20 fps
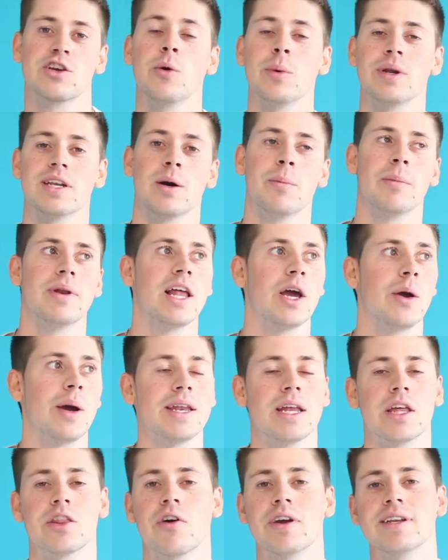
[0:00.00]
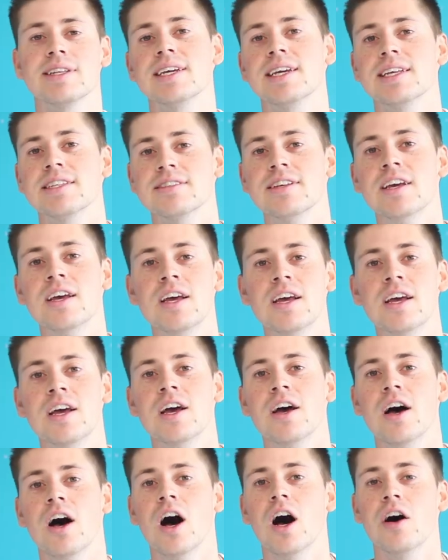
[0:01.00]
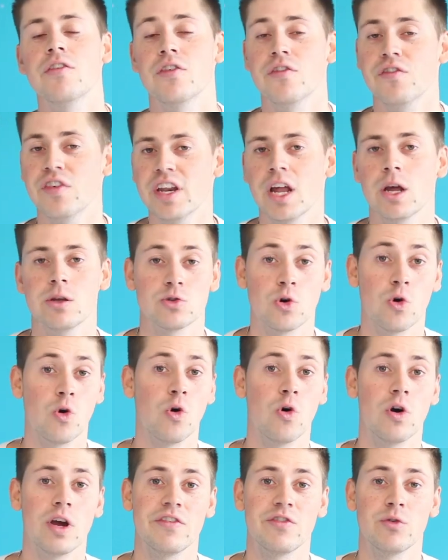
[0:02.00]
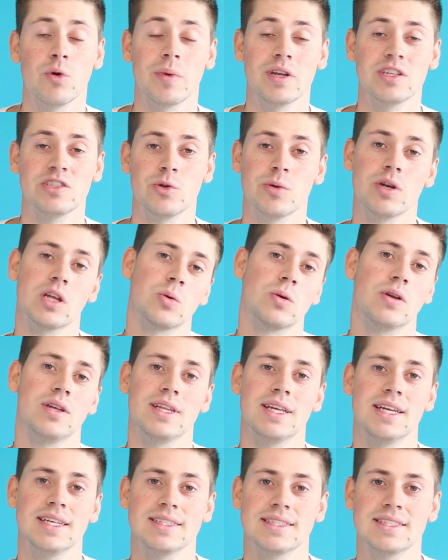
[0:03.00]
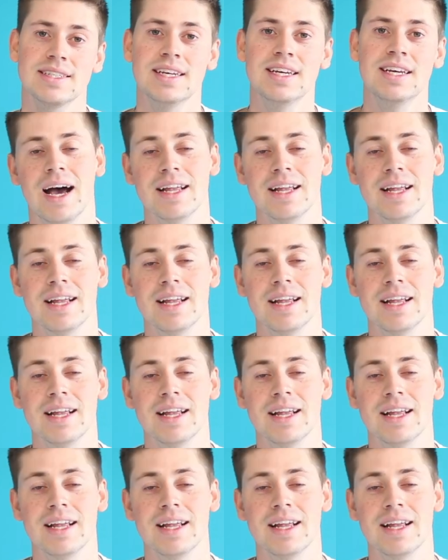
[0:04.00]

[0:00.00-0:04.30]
comment down below any other ideas for videos, or if you want me to do another one of these.